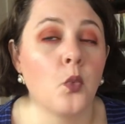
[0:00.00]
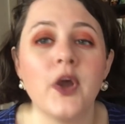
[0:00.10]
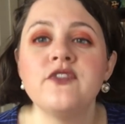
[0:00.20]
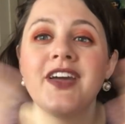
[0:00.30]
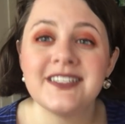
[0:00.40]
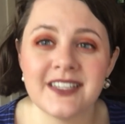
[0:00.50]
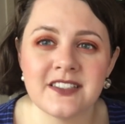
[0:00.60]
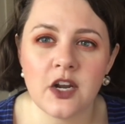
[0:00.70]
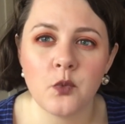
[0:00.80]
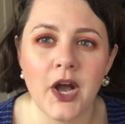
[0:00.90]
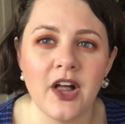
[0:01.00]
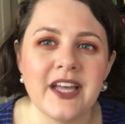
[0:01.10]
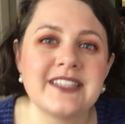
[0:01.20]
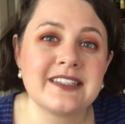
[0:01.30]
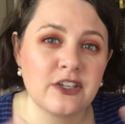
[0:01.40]
when fantasy is done well
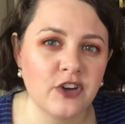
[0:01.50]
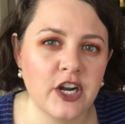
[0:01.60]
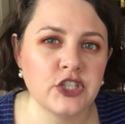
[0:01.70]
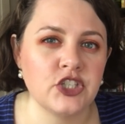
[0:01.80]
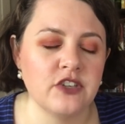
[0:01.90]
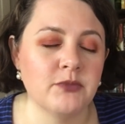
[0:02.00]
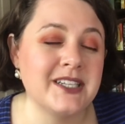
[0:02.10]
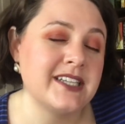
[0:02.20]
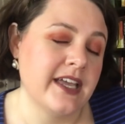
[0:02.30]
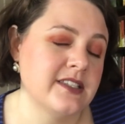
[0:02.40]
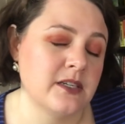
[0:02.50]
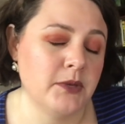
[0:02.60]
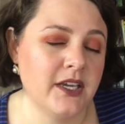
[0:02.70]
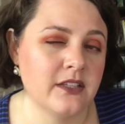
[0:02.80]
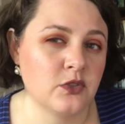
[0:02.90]
its literary achievement tends to
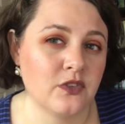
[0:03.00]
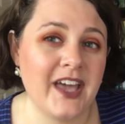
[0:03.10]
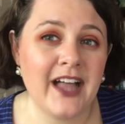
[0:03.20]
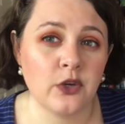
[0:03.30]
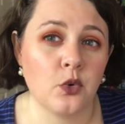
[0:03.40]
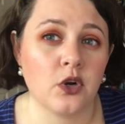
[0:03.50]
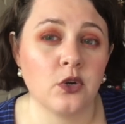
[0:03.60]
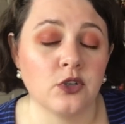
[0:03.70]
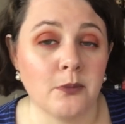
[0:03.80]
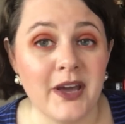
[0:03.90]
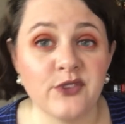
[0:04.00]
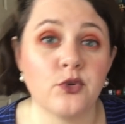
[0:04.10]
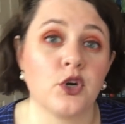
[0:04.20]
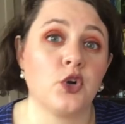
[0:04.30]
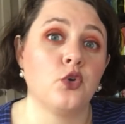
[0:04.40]
be in sort of the allegorical or
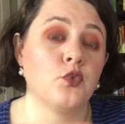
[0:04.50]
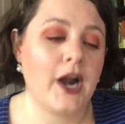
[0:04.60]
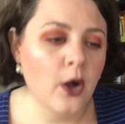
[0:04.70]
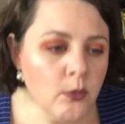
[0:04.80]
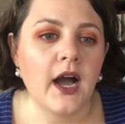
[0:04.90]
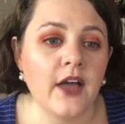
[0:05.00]
metaphorical realm